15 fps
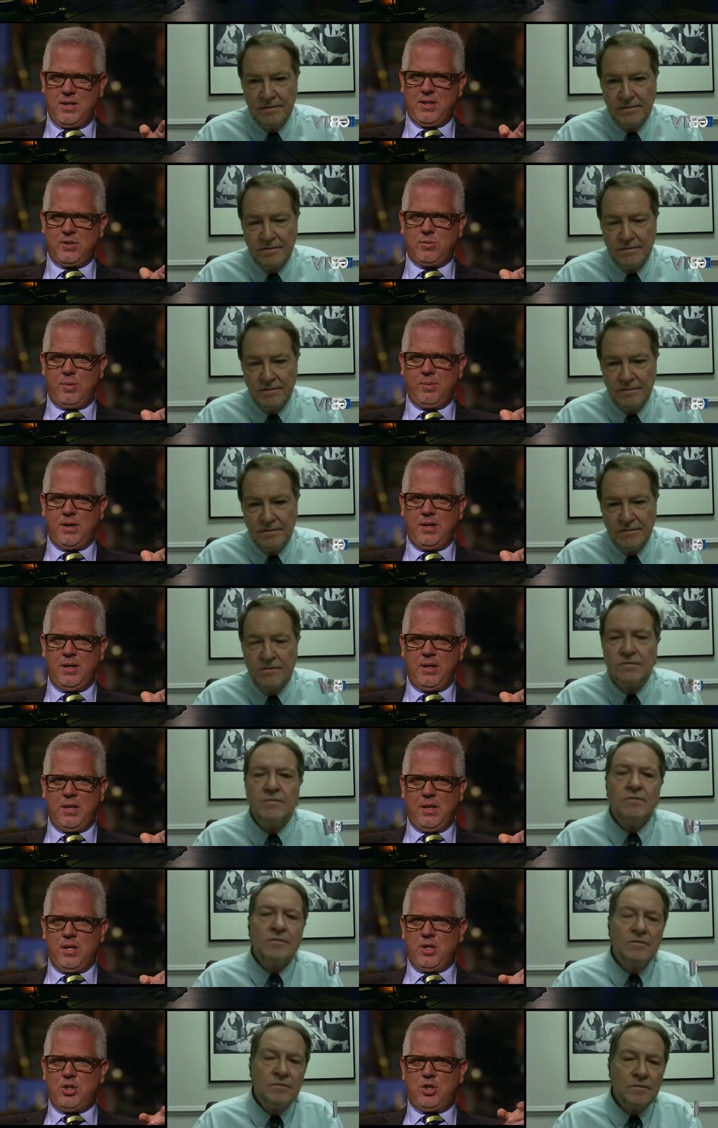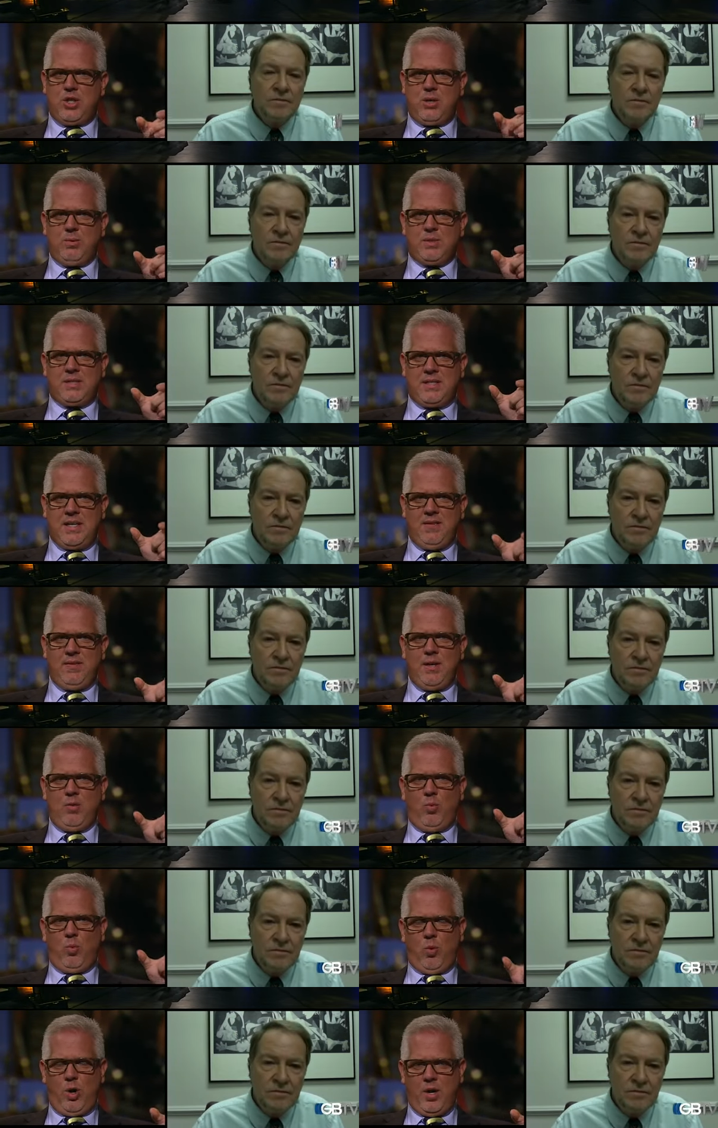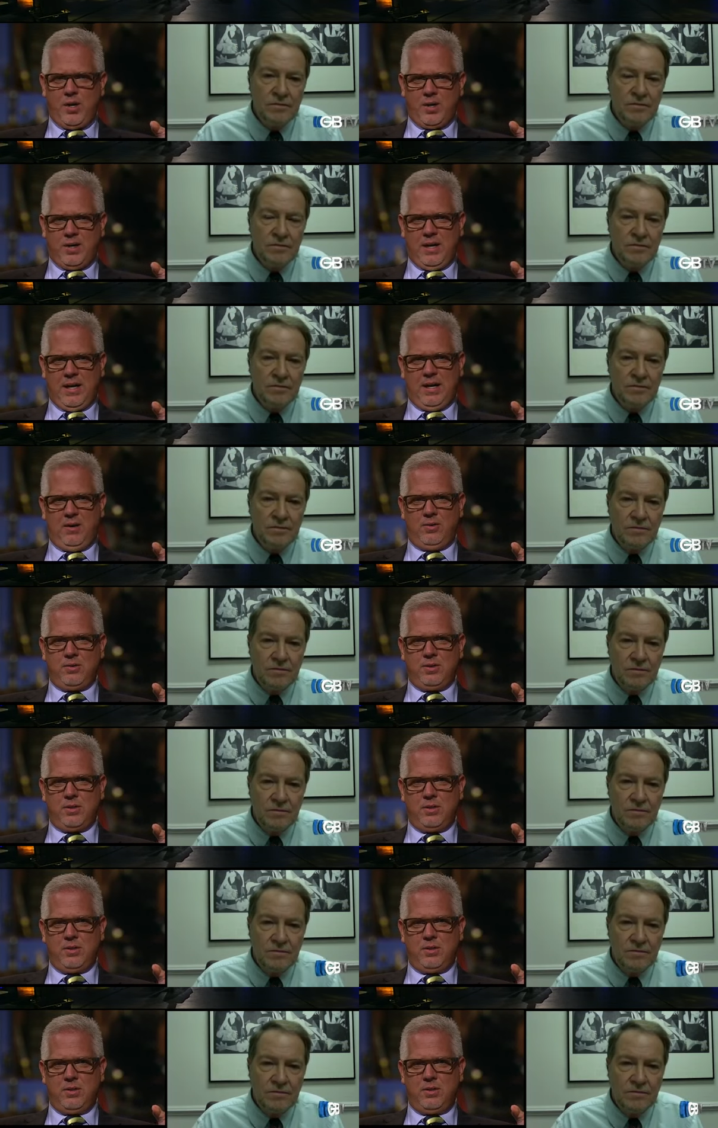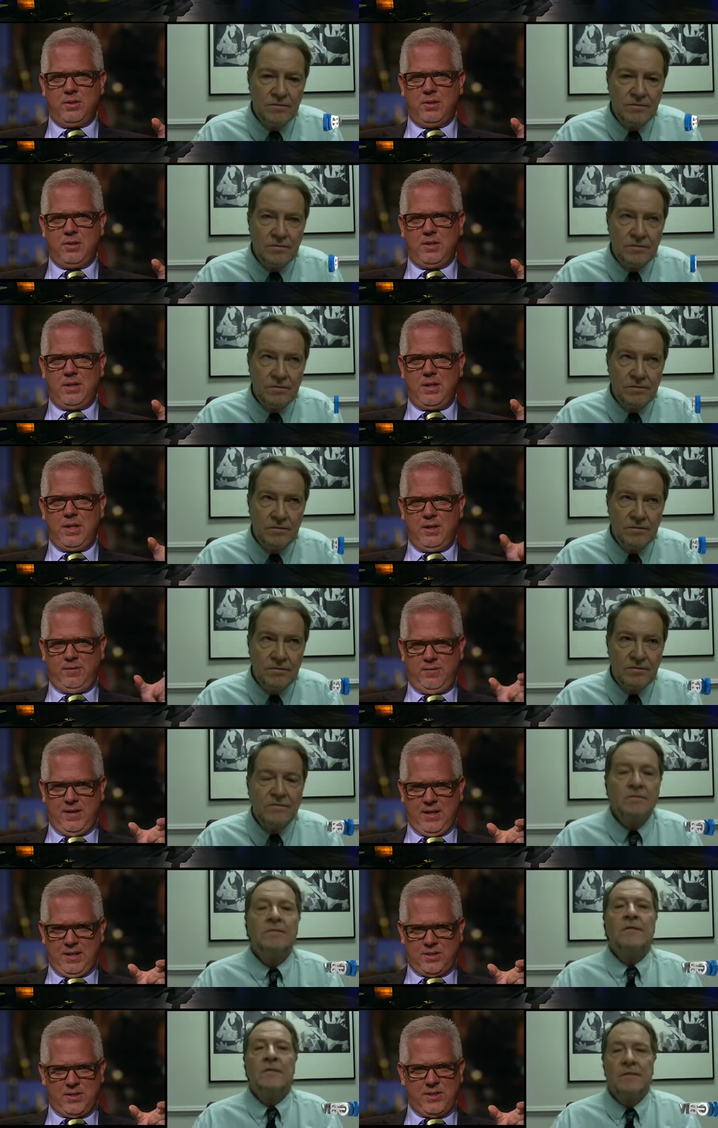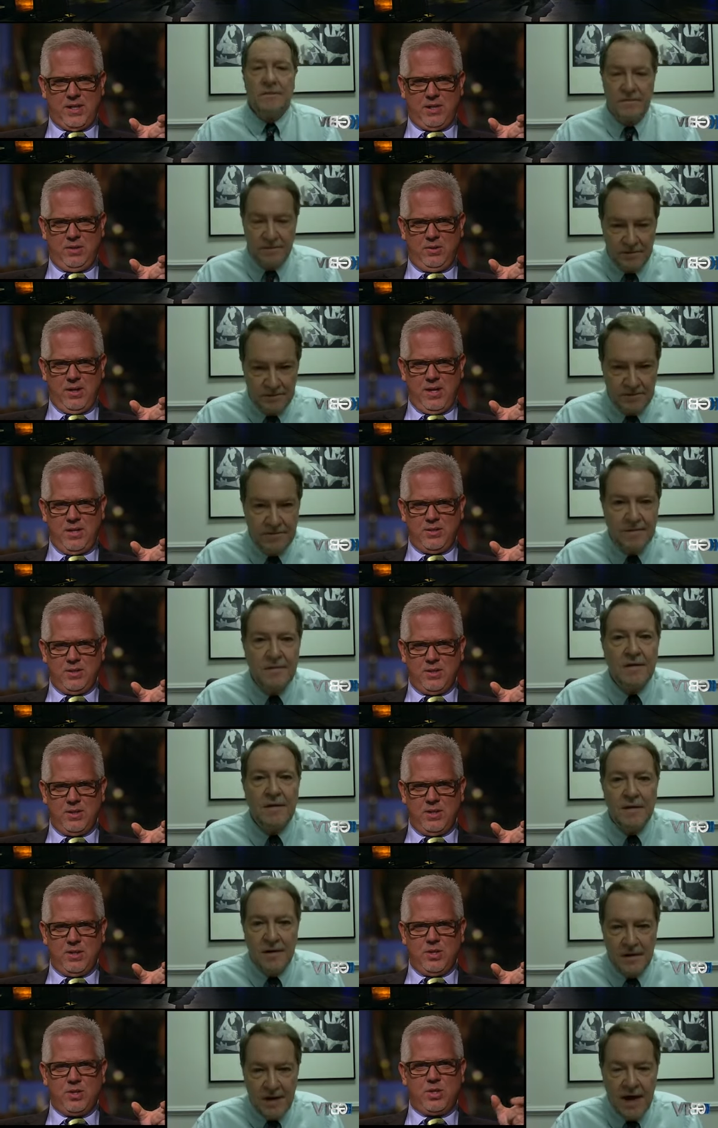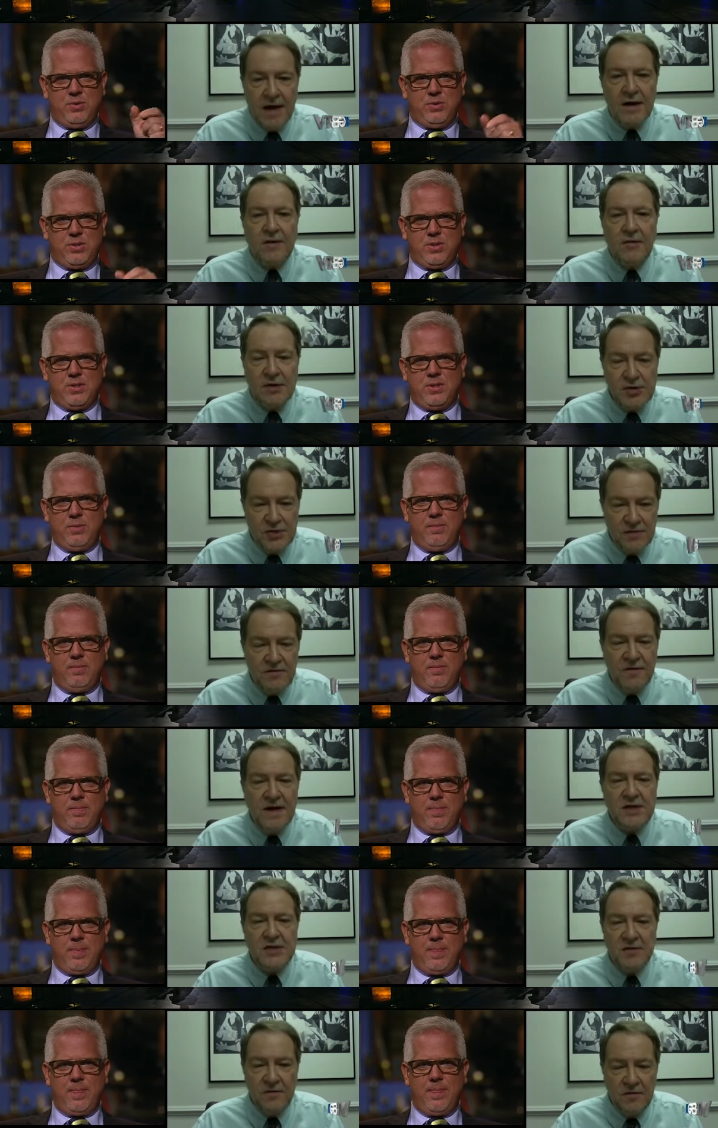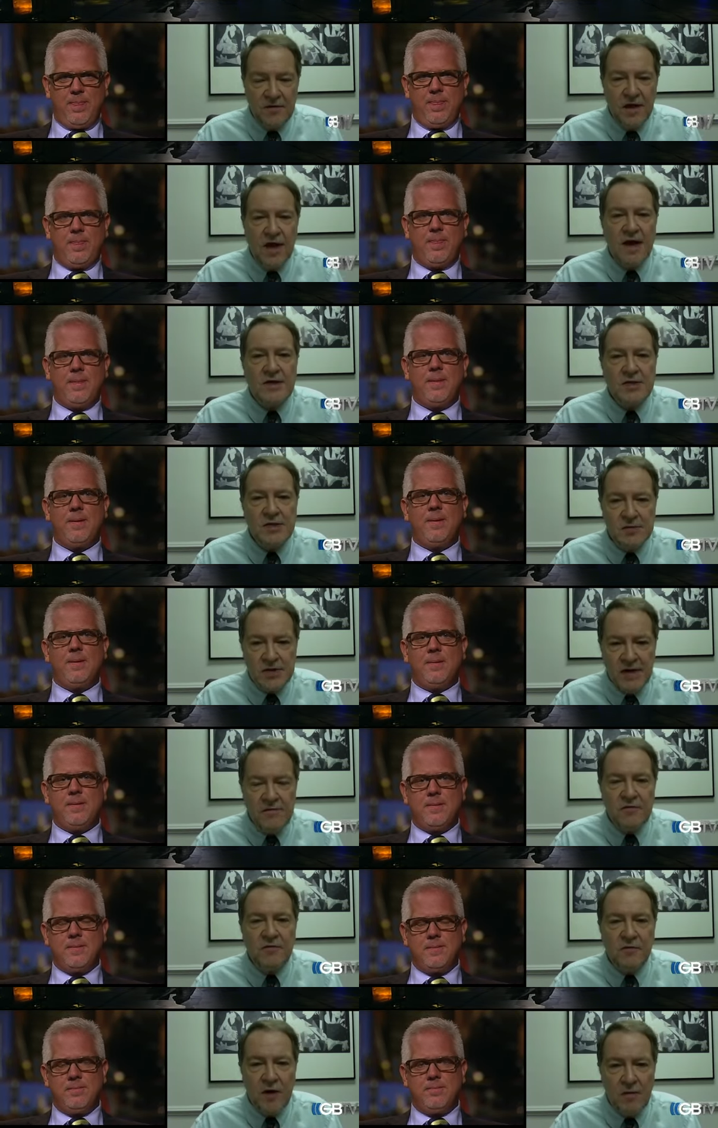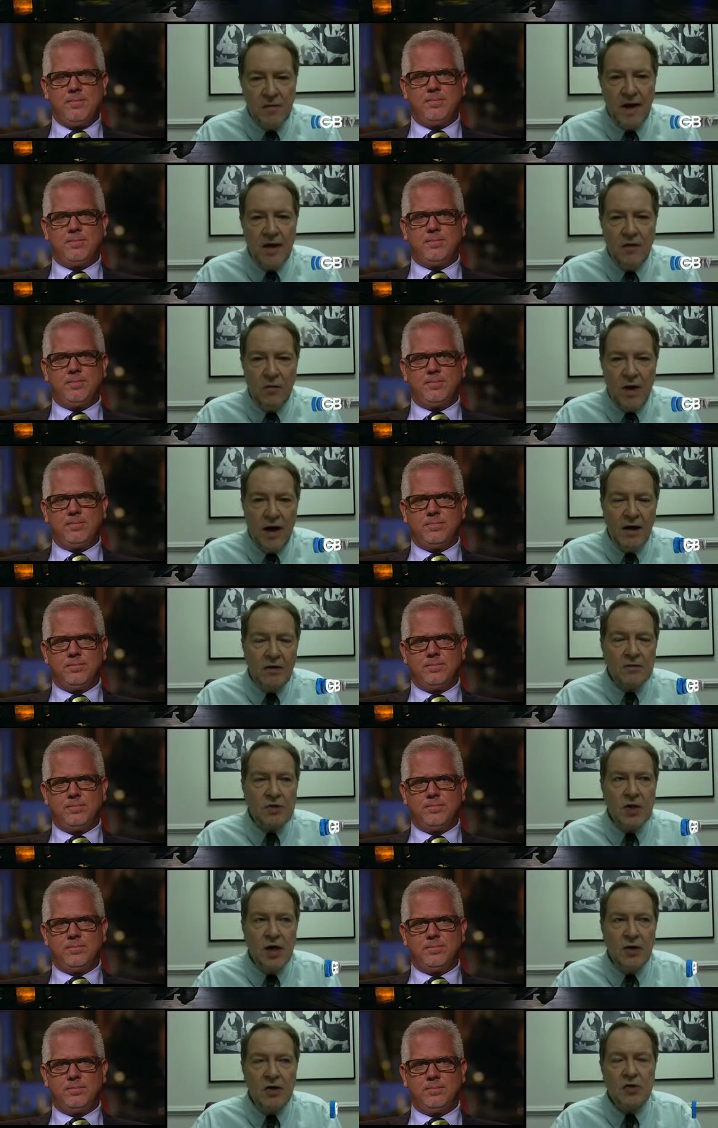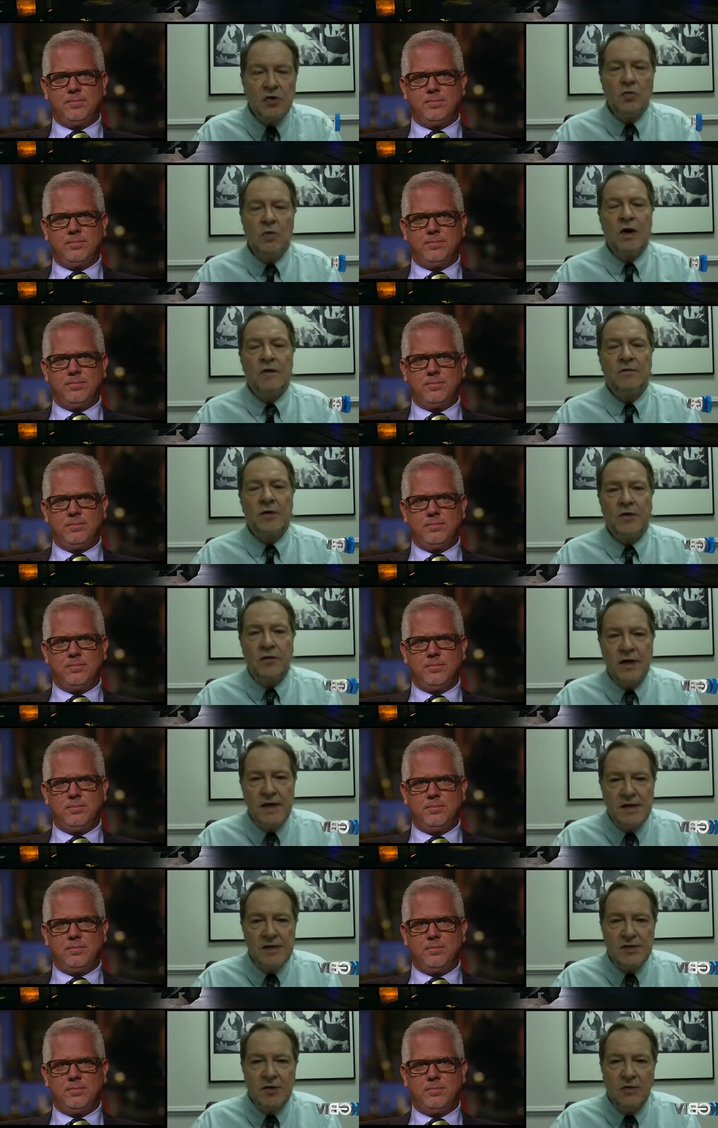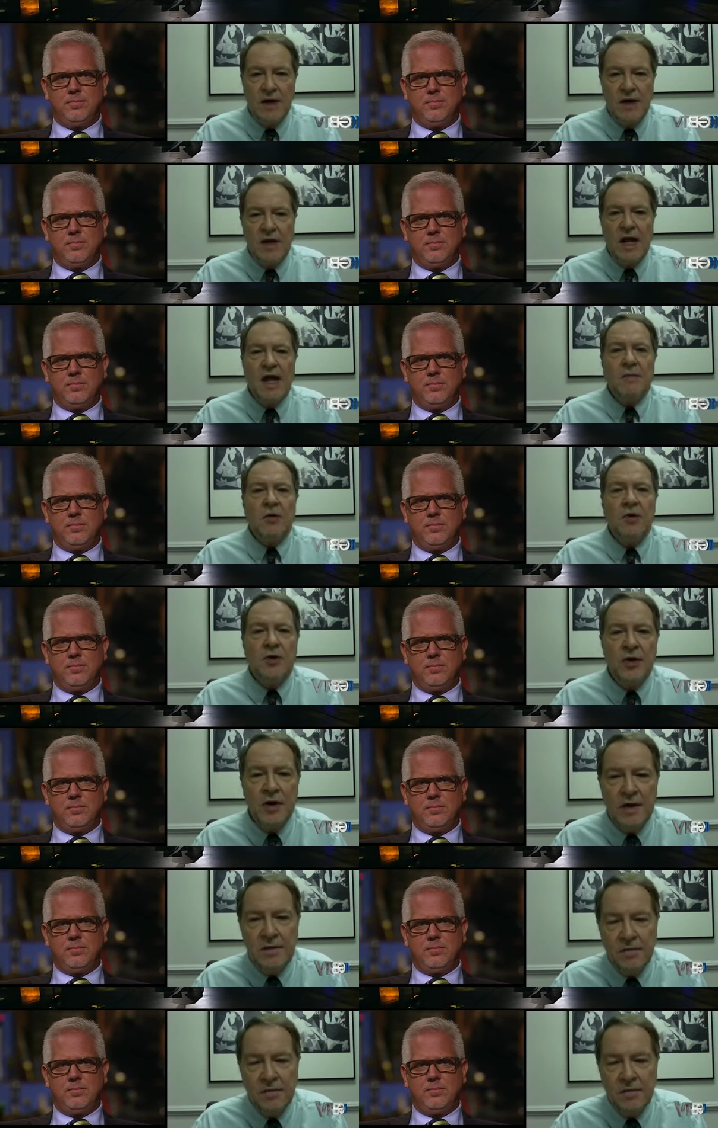Speaker 1: this woman. She was giving water out in Phoenix. Is that you guys?
Speaker 2: Yeah, was, Christian festival. Yeah, she was given free bottled water. It was 112 degrees. So a neighborhood